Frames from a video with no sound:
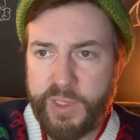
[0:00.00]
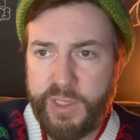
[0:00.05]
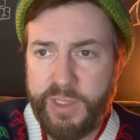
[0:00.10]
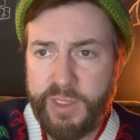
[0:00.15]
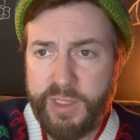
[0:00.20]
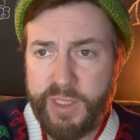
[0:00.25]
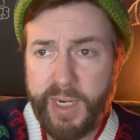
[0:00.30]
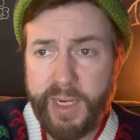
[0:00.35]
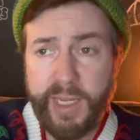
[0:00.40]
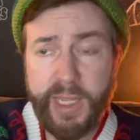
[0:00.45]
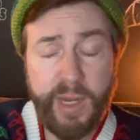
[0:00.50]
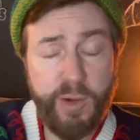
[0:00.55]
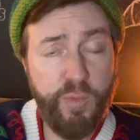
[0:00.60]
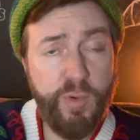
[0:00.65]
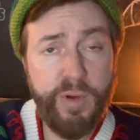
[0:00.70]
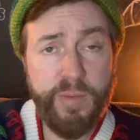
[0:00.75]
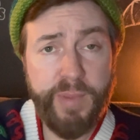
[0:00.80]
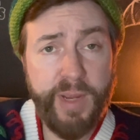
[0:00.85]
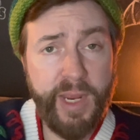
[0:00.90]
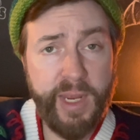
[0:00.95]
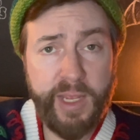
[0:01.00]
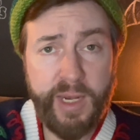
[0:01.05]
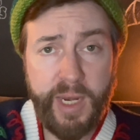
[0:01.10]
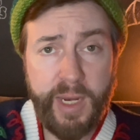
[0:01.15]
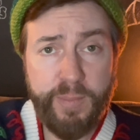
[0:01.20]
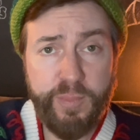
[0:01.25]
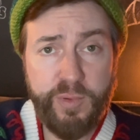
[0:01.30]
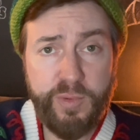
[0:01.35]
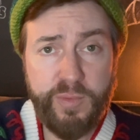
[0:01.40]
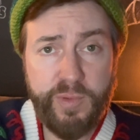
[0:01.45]
did I get one back in
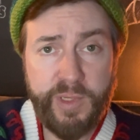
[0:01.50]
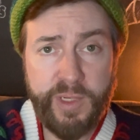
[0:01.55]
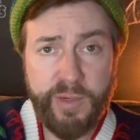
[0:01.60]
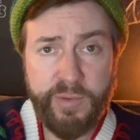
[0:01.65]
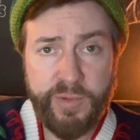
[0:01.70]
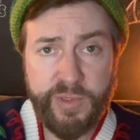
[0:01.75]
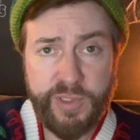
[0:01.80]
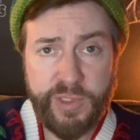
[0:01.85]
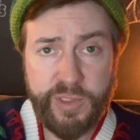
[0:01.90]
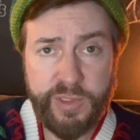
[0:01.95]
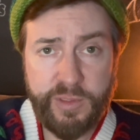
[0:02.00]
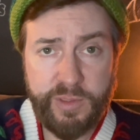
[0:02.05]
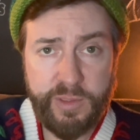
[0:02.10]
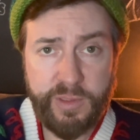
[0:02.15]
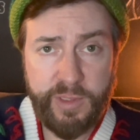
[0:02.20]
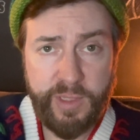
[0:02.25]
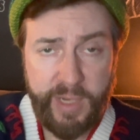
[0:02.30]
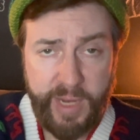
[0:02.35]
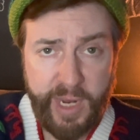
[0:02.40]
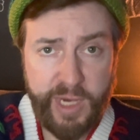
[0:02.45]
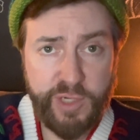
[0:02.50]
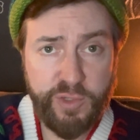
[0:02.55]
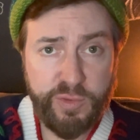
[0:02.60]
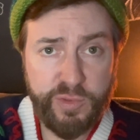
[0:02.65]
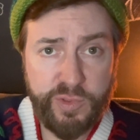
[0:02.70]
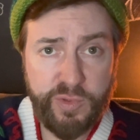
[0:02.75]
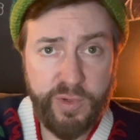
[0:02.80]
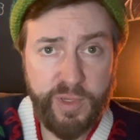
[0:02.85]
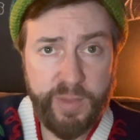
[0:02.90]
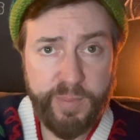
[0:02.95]
April when there was an actual
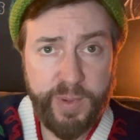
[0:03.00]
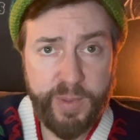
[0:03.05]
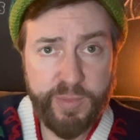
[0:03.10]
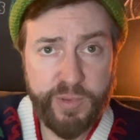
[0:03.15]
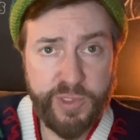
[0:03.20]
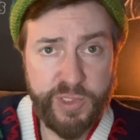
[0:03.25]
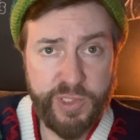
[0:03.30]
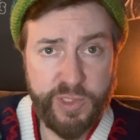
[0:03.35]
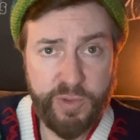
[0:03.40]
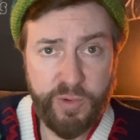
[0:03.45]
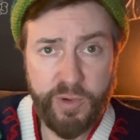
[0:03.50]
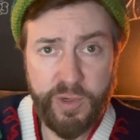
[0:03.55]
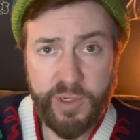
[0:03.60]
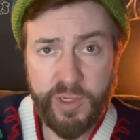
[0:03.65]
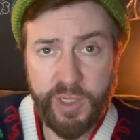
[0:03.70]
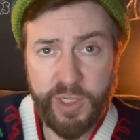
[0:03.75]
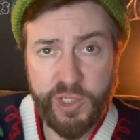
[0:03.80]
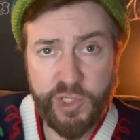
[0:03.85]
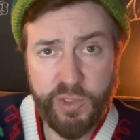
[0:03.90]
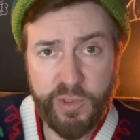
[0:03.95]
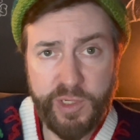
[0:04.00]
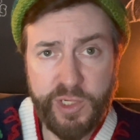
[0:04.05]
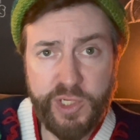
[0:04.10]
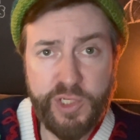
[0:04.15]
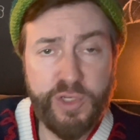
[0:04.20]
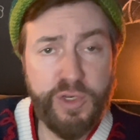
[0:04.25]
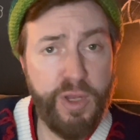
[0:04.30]
toilet paper shortage?